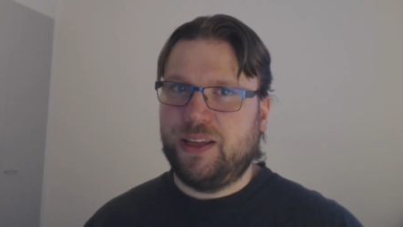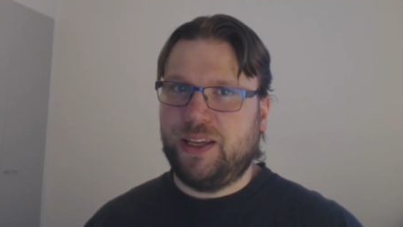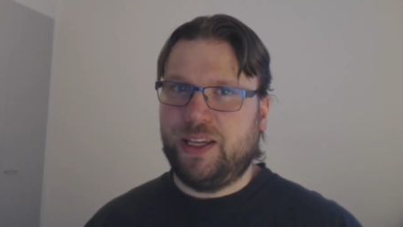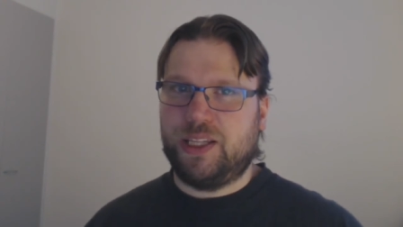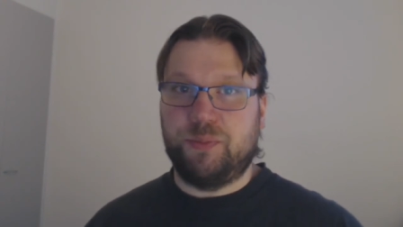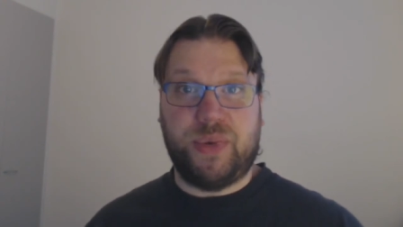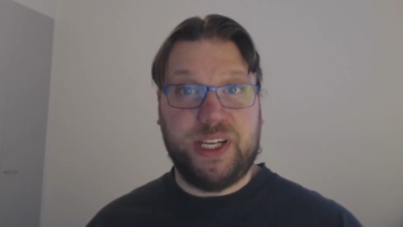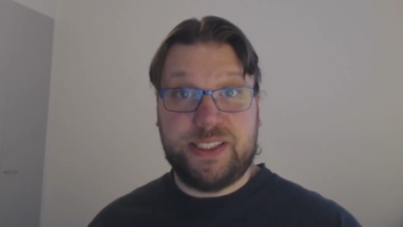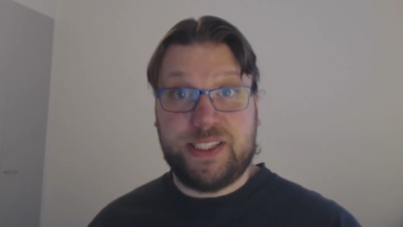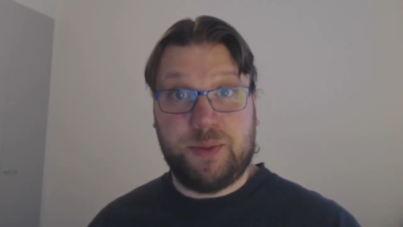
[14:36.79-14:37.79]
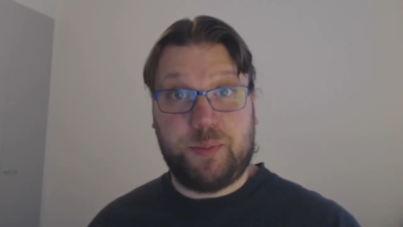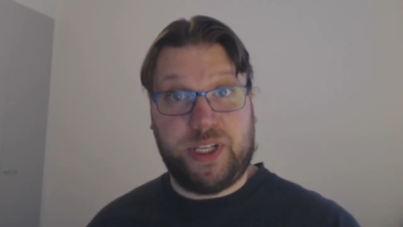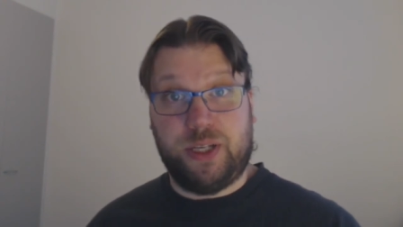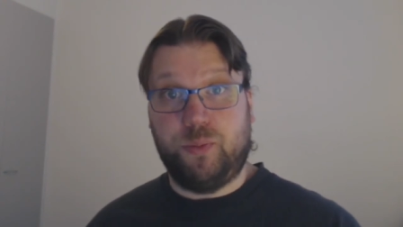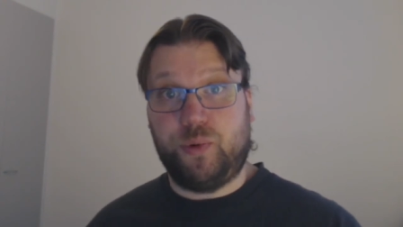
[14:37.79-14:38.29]
It might see play
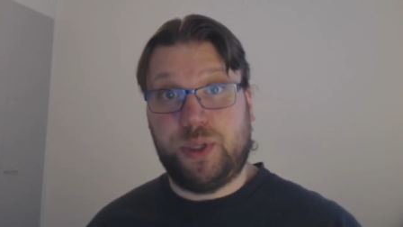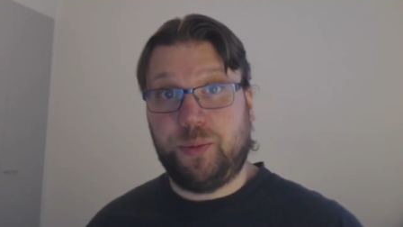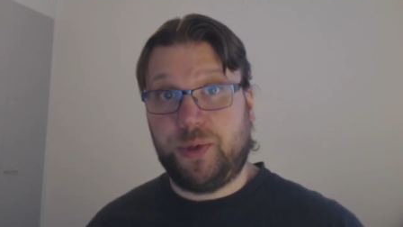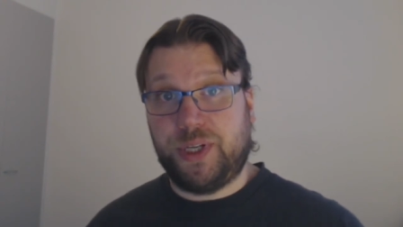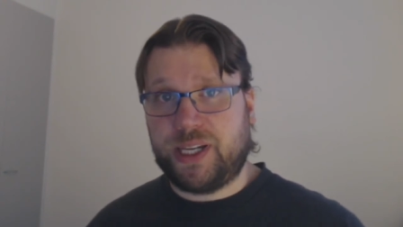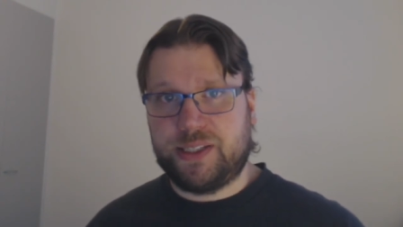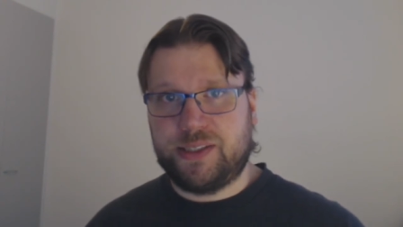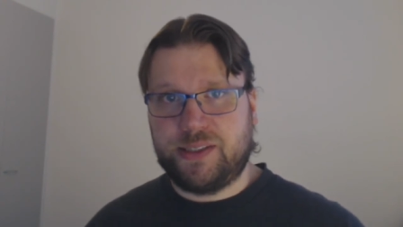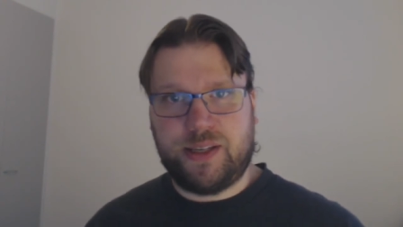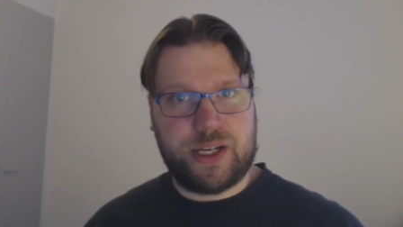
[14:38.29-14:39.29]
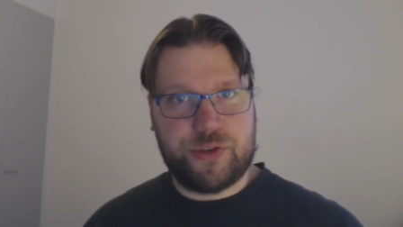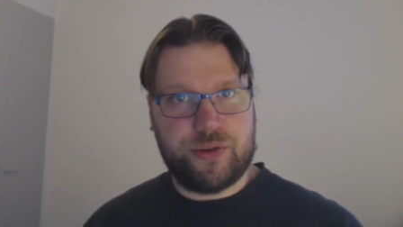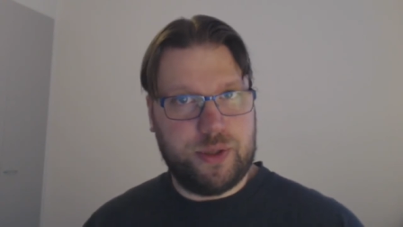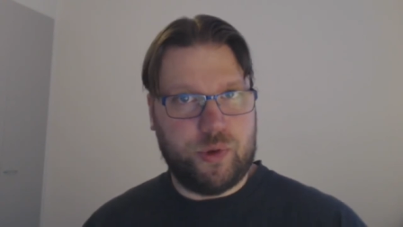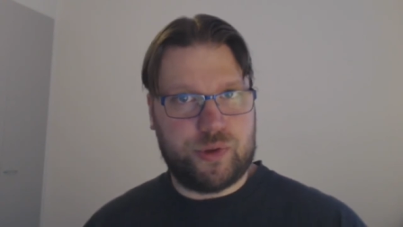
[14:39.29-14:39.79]
in multiple decks. Actually,
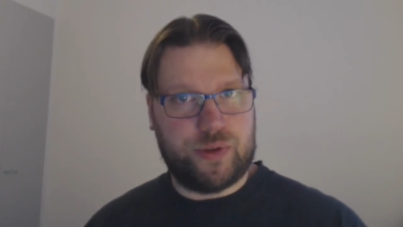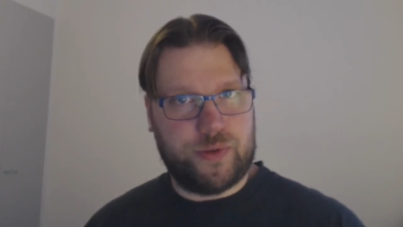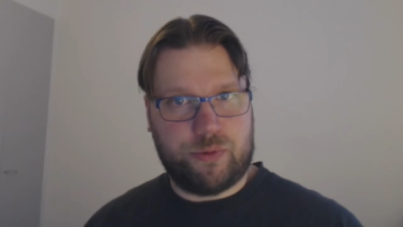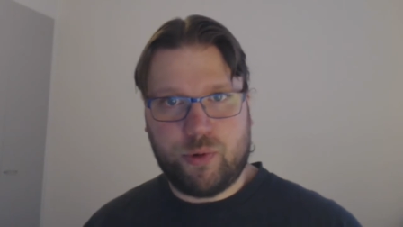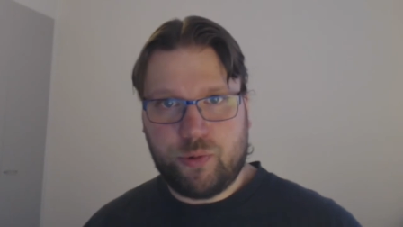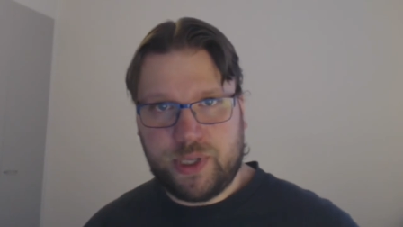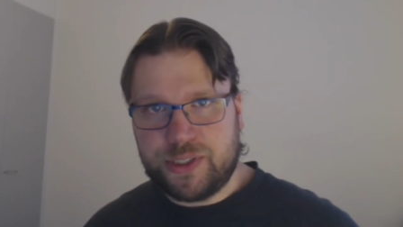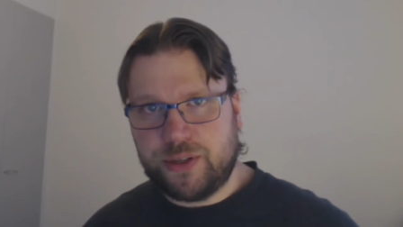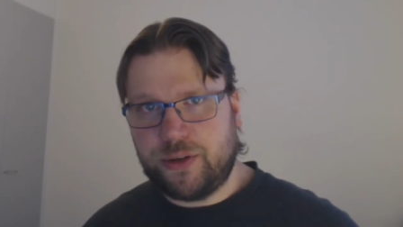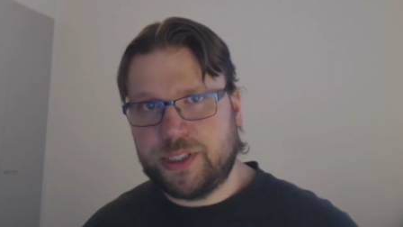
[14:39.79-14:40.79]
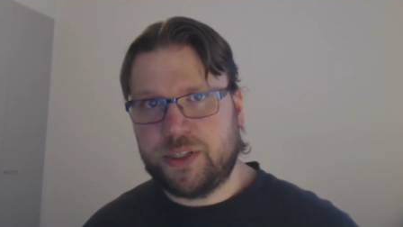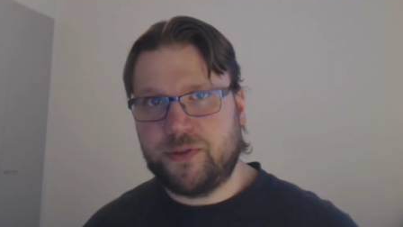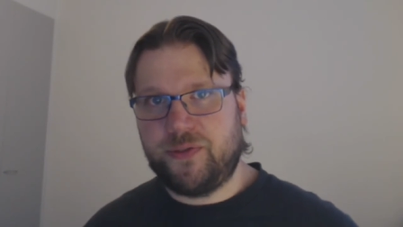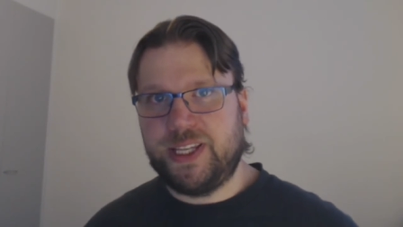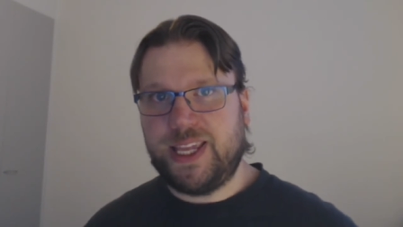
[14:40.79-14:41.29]
most of the rogue legendaries as
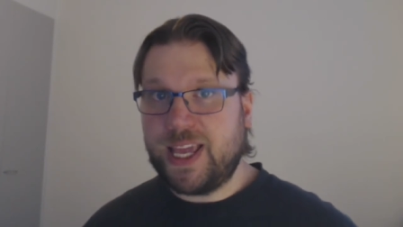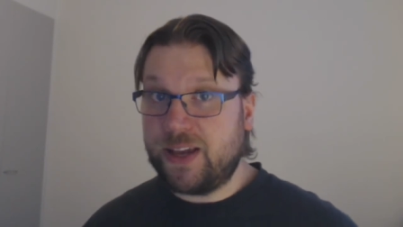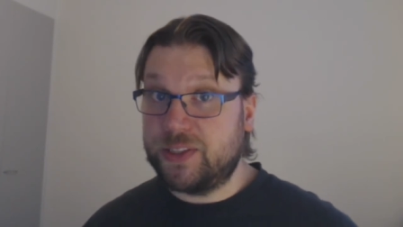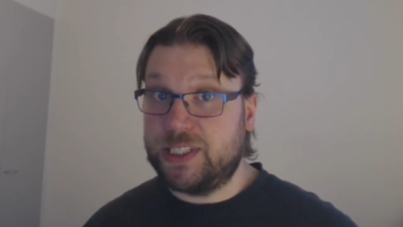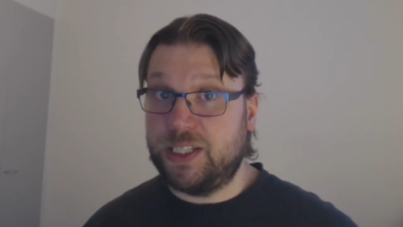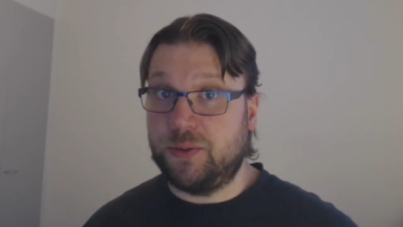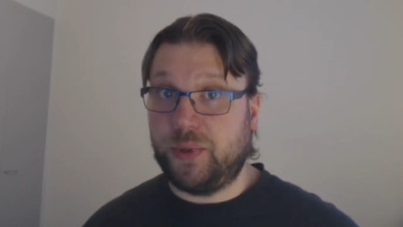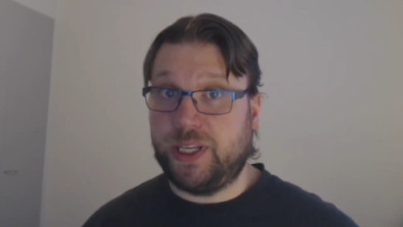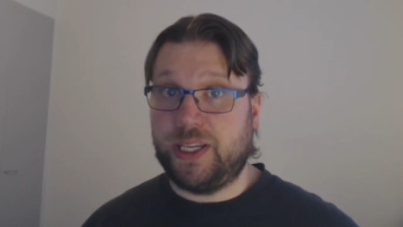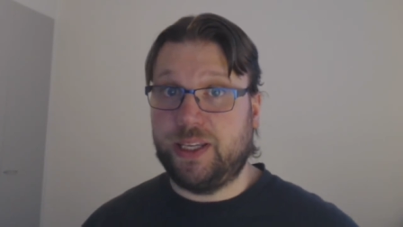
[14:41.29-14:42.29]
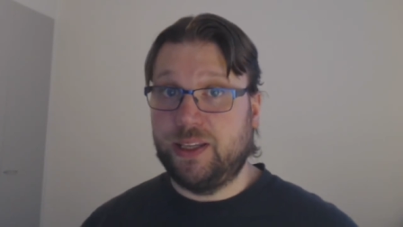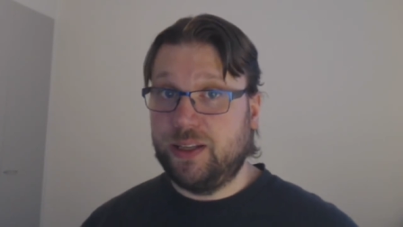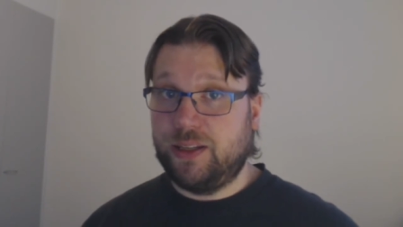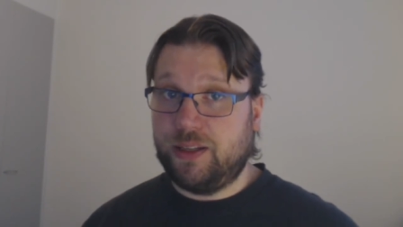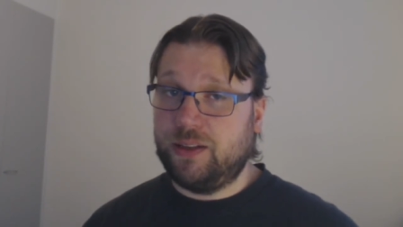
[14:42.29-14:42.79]
of late have seen play
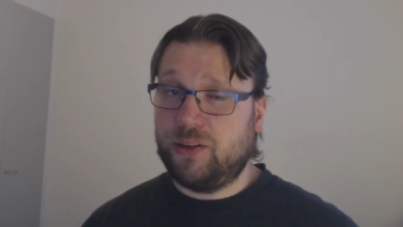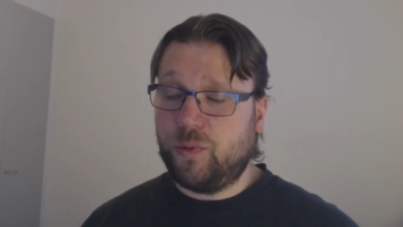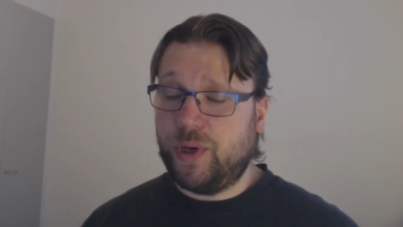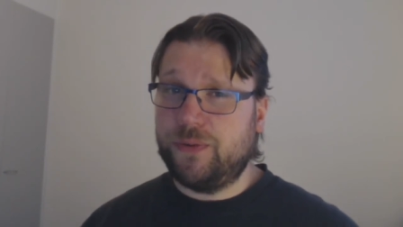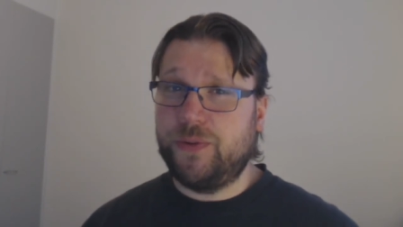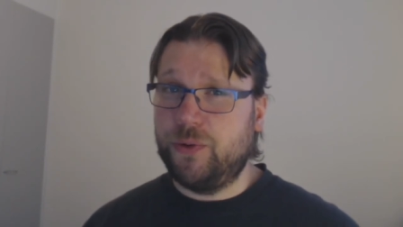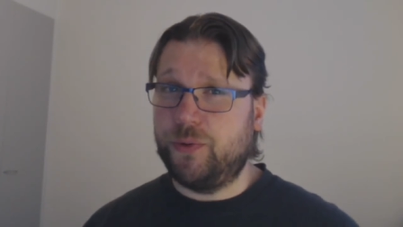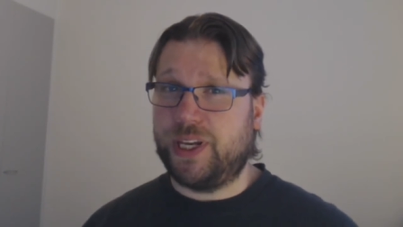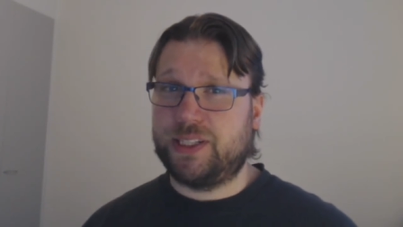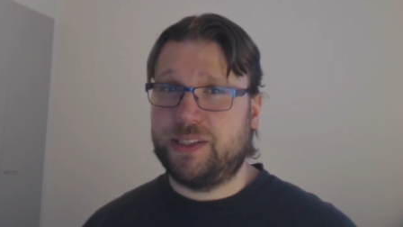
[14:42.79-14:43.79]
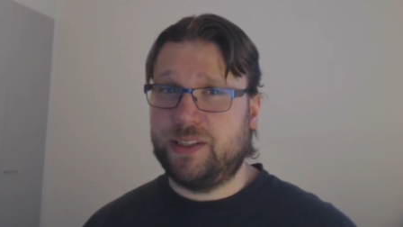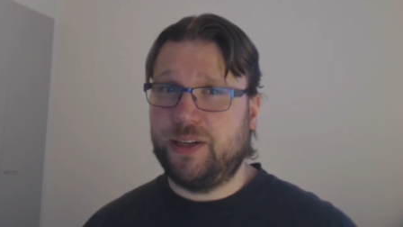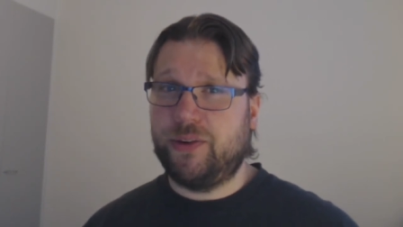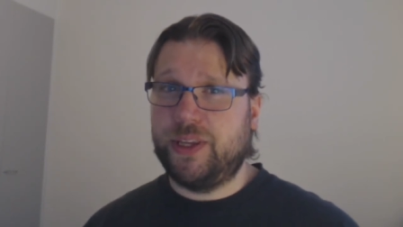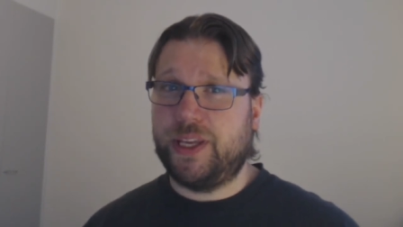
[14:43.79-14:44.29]
in quite a few decks here
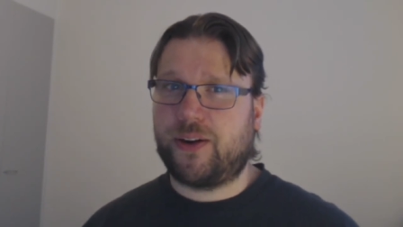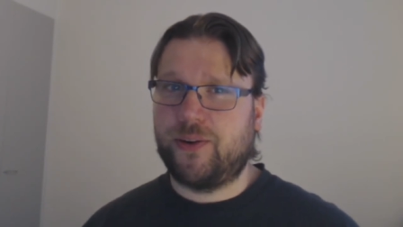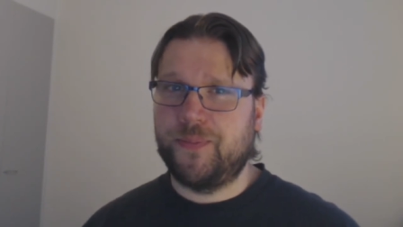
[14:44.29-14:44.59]
and there.